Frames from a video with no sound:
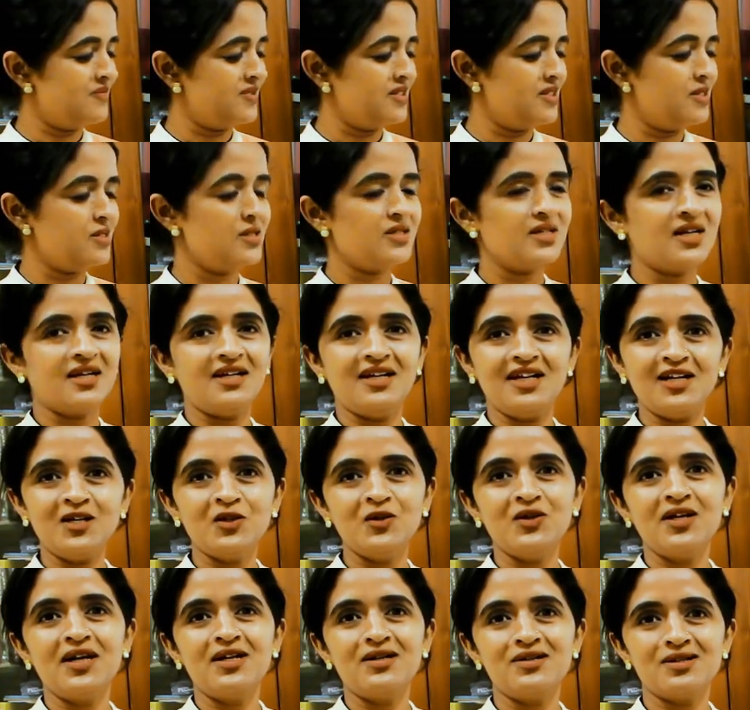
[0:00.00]
Just I need
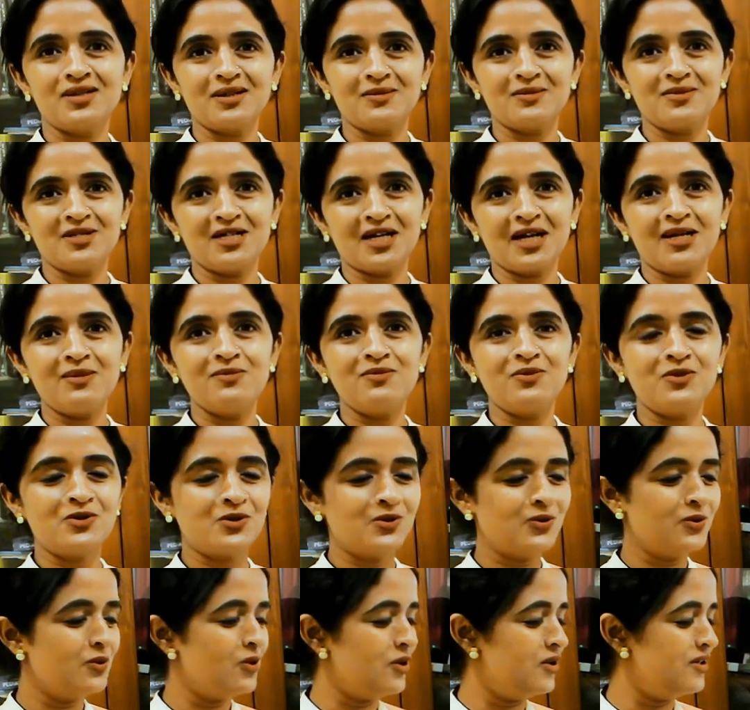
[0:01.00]
to get some time to
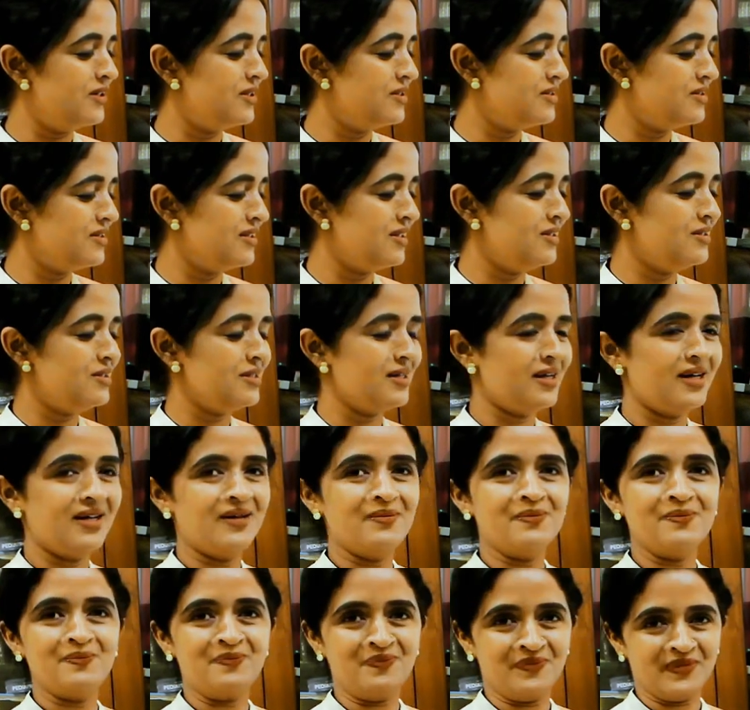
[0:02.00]
do all these things.
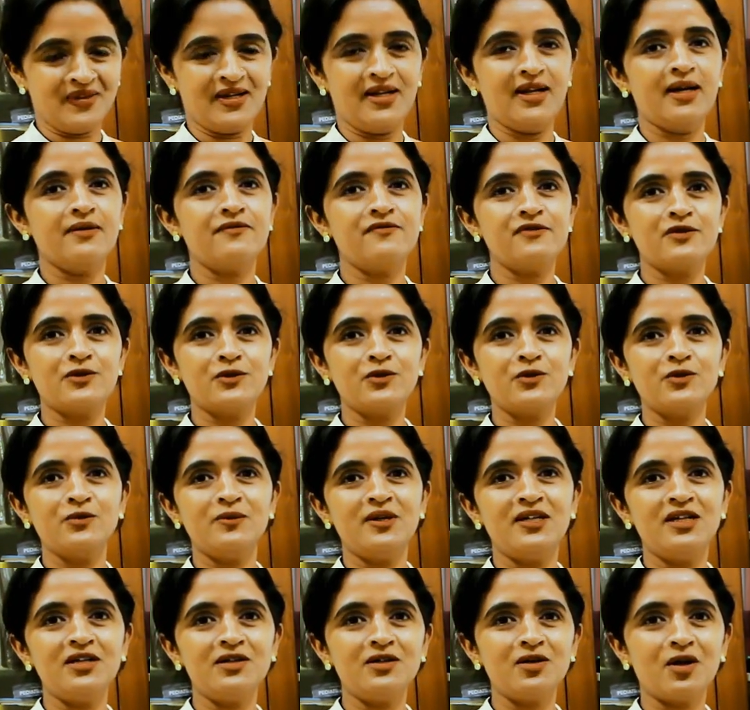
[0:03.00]
I love to do
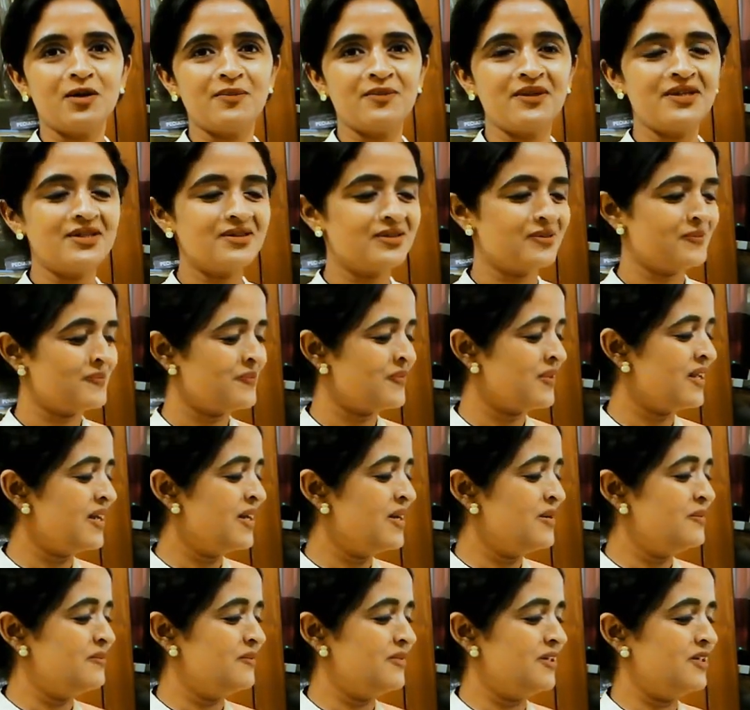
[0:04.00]
many topics,
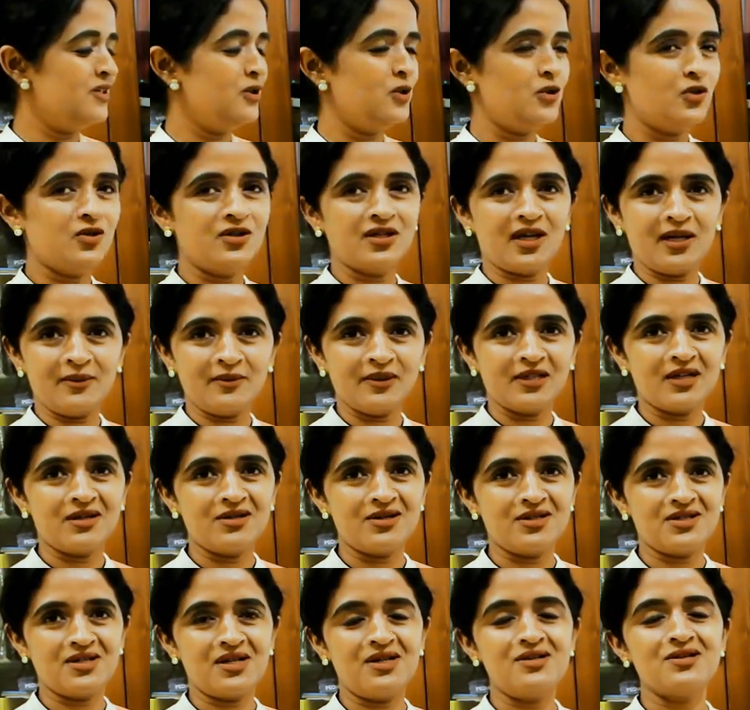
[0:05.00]
but due to time
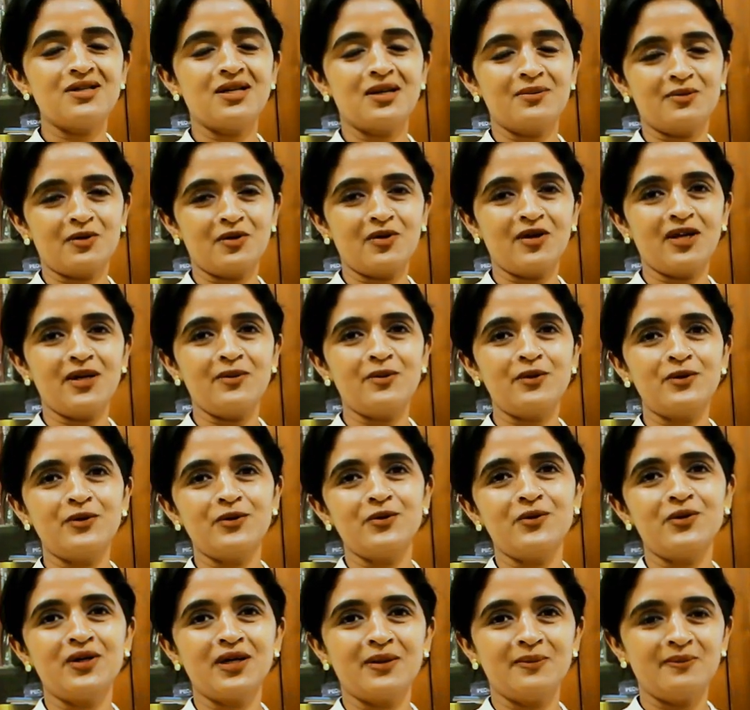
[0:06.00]
constraints, I'm not able
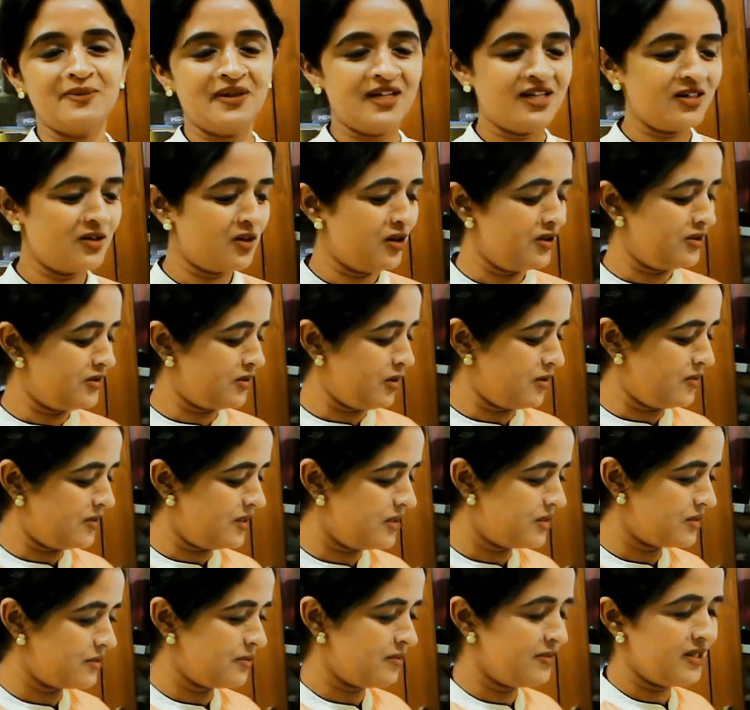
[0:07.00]
to complete all
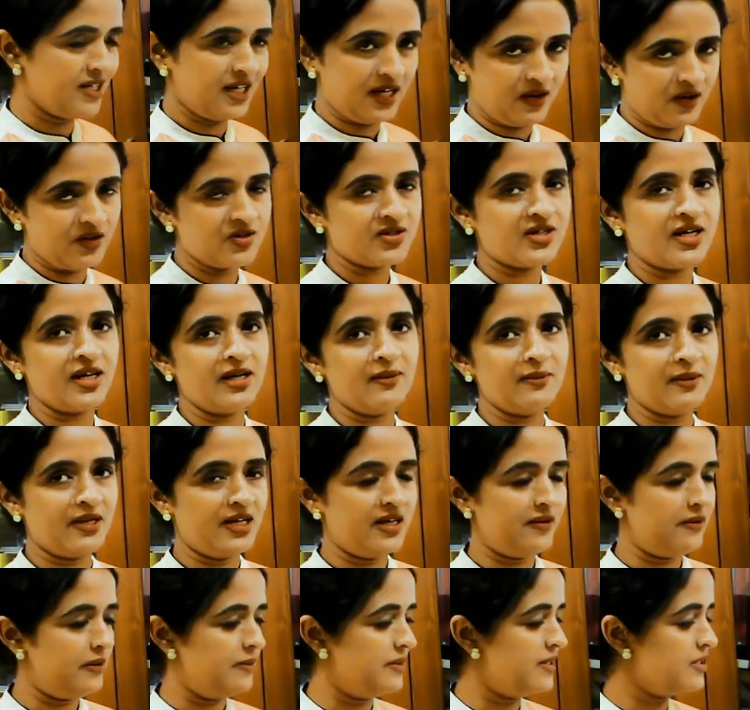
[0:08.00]
topics, but I will try my
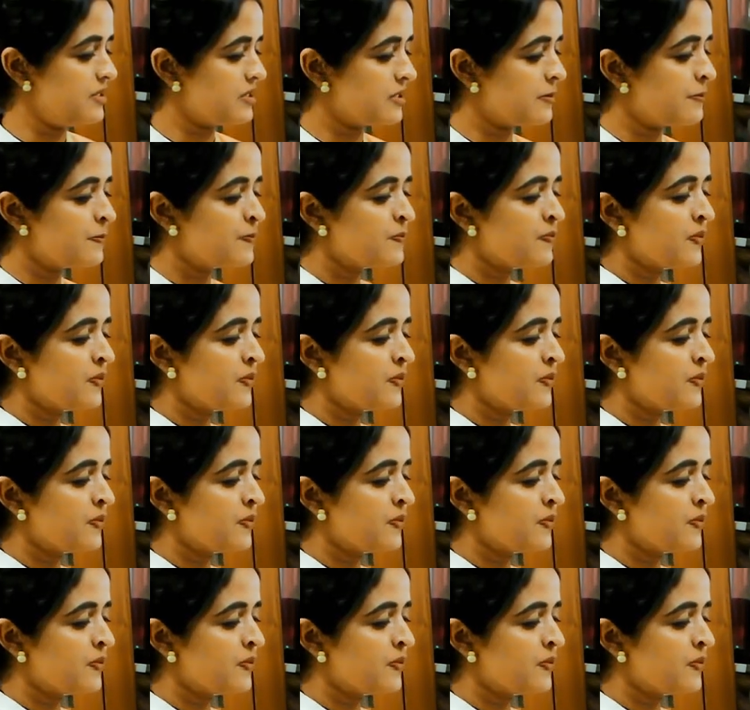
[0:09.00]
level best.